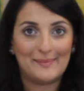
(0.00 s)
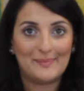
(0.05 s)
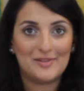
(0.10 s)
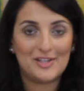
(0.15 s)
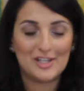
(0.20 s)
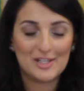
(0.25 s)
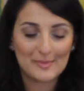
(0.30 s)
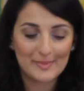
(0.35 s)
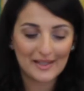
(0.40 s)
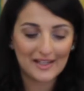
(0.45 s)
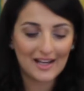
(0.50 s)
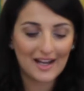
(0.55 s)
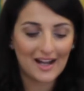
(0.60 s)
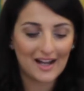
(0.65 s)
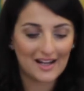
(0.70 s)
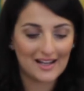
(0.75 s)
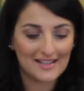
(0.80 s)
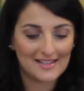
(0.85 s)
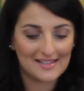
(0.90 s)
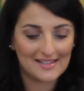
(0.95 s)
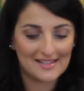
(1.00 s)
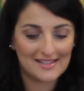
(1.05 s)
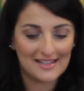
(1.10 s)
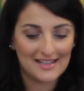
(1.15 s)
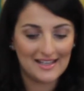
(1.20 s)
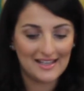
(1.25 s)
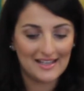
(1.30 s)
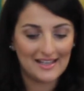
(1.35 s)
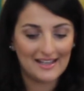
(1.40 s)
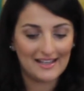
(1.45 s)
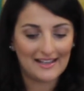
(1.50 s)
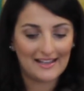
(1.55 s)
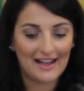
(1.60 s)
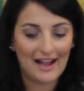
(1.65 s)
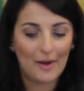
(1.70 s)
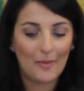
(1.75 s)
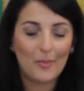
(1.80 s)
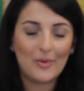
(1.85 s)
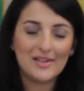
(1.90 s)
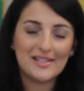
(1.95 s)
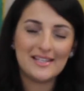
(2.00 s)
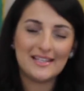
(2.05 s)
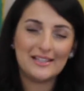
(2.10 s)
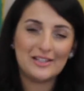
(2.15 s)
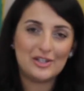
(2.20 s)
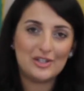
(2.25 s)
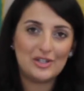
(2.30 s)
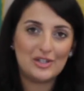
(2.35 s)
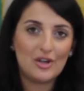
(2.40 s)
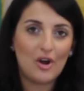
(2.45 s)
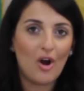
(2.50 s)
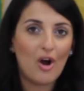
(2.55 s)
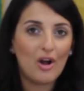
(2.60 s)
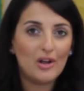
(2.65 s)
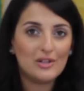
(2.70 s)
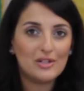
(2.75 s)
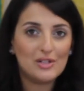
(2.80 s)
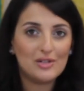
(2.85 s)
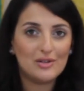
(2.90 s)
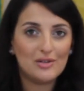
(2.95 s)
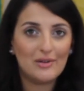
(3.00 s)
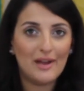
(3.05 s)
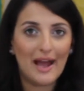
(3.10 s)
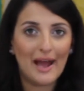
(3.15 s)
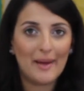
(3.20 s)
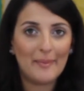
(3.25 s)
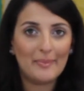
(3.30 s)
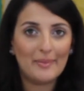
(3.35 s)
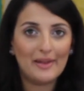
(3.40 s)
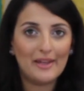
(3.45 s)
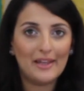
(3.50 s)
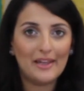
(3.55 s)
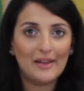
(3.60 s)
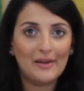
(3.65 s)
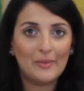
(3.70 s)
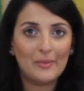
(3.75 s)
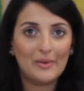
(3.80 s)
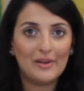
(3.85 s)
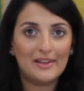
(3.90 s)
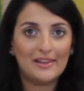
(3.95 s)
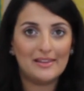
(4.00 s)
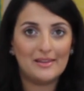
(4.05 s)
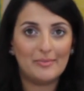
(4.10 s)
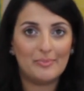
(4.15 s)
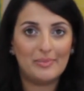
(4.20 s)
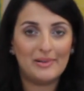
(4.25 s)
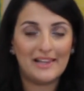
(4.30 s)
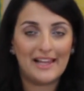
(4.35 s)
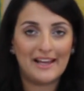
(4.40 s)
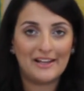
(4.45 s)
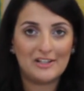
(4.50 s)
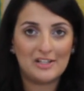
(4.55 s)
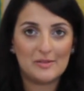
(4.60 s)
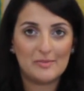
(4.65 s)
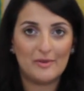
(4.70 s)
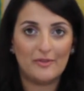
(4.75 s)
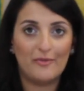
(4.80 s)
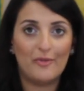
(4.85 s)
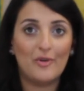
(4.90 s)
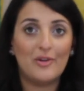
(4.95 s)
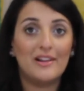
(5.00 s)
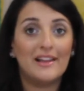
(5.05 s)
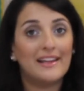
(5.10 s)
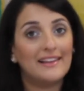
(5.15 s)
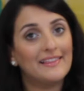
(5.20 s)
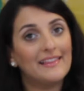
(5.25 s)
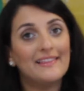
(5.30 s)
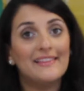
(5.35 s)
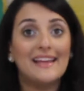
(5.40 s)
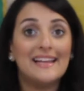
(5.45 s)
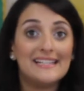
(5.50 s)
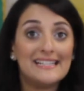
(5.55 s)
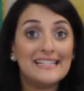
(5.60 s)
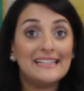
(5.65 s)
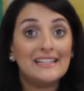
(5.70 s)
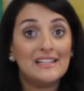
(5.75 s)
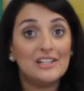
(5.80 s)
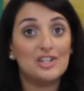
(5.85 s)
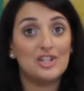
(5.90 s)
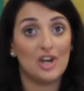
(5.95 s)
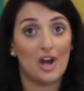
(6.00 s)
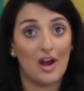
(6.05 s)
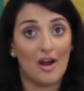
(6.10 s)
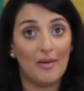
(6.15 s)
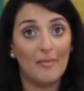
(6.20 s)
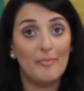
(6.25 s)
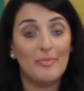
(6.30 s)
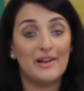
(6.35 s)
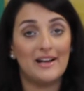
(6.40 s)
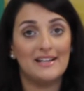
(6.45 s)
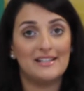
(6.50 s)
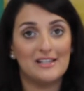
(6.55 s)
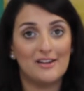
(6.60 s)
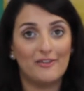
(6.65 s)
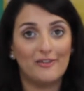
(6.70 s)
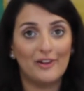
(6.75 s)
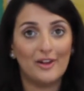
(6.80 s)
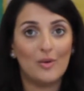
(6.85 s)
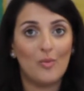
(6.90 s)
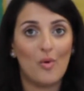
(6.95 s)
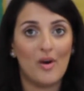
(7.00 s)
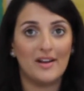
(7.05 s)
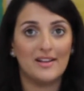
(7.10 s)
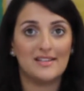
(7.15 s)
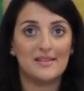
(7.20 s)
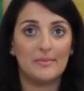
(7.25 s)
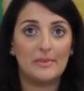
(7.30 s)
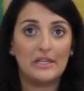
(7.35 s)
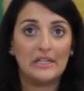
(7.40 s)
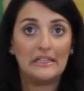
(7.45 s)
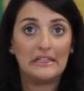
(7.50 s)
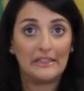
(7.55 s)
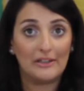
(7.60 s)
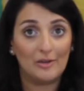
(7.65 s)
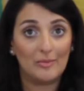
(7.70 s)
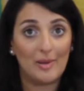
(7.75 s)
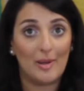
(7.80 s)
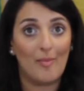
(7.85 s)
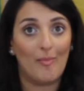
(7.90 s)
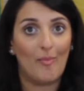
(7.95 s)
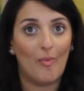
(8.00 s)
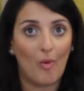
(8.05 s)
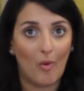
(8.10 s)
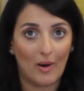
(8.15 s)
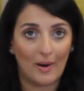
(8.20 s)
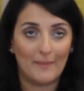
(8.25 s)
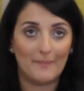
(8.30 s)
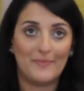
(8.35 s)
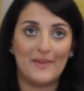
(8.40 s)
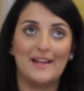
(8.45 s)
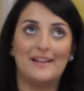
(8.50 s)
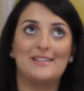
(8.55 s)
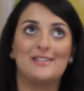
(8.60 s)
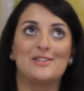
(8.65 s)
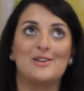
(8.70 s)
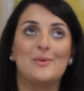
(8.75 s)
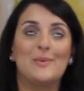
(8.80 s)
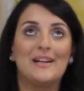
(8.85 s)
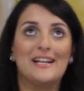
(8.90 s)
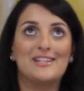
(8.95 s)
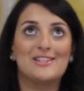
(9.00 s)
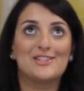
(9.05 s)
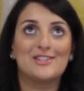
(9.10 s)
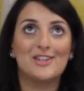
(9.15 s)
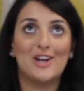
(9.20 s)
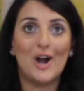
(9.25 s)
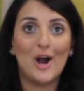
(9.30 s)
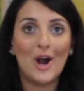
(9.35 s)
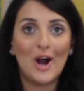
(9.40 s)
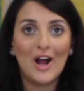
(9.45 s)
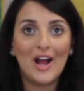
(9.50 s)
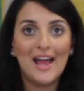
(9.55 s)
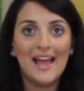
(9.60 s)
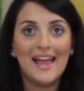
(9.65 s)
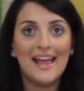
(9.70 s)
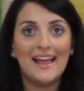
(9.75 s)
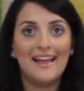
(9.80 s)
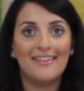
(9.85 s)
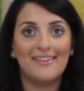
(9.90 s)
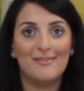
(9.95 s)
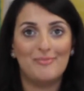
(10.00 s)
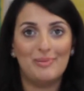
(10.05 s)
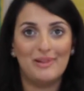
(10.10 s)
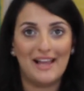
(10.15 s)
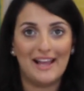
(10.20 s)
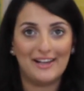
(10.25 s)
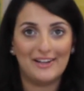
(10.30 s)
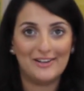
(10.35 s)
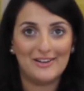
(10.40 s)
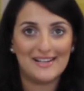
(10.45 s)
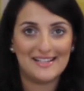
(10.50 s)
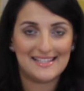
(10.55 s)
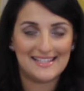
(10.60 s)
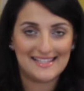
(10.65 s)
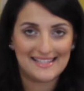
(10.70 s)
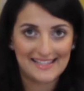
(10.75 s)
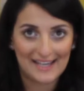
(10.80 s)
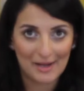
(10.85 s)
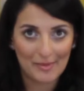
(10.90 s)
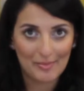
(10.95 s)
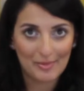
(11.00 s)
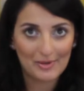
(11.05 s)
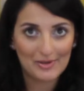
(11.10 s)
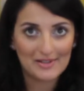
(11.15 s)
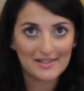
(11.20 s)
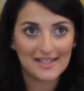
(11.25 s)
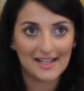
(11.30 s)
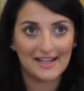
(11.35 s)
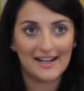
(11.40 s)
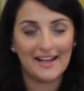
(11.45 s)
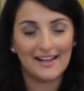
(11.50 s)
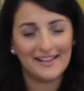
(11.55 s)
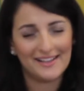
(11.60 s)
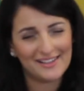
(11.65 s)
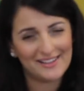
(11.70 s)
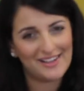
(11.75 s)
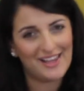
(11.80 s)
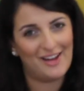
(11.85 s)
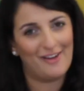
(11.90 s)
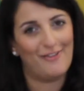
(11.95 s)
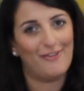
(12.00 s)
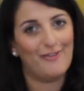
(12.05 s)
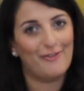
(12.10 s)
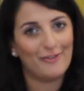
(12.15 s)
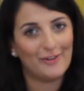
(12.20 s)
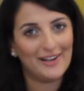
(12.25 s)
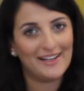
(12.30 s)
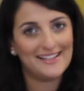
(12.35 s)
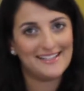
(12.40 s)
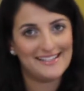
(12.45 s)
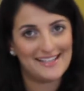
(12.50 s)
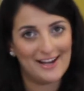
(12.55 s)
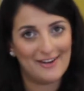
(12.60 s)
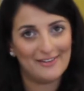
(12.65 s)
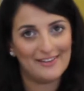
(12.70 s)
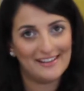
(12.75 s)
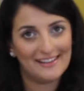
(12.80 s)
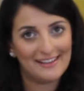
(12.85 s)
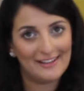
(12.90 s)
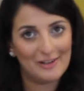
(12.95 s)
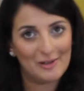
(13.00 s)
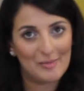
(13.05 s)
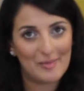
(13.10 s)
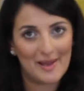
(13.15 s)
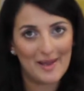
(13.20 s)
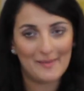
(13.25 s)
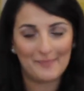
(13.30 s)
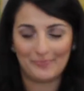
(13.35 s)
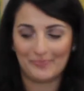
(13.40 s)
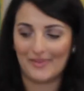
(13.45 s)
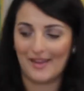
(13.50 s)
just because I wasn't all too happy with the planners before. They did the job, but I definitely wanted something a little bit more. And so when I saw the planner at Staples, I kind of freaked out a little bit.